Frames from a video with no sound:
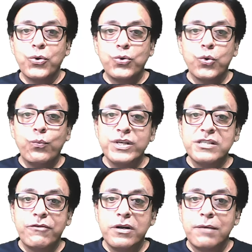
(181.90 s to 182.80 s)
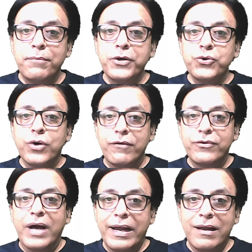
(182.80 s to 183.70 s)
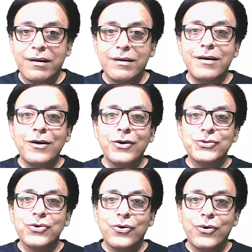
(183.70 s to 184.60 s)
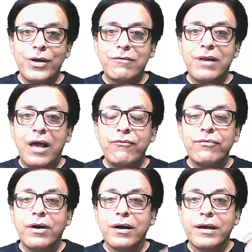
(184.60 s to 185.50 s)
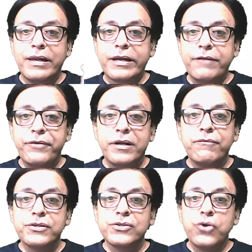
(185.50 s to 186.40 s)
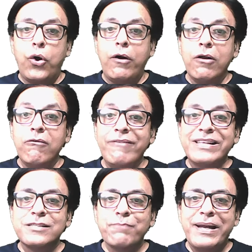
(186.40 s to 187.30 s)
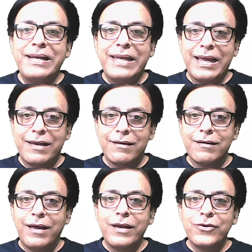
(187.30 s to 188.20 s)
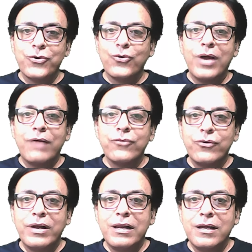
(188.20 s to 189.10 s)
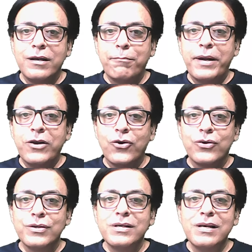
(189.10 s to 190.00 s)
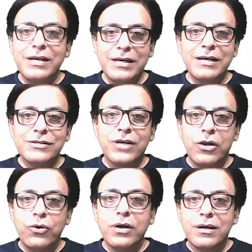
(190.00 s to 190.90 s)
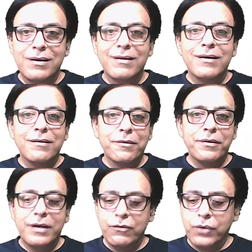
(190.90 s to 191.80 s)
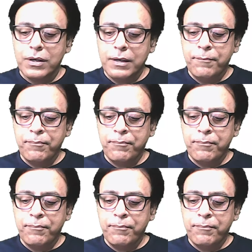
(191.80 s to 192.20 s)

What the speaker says: to whichever number you have dialed. So it will have a connectivity which is always maintained, and you don't have to really depend on the cellular network.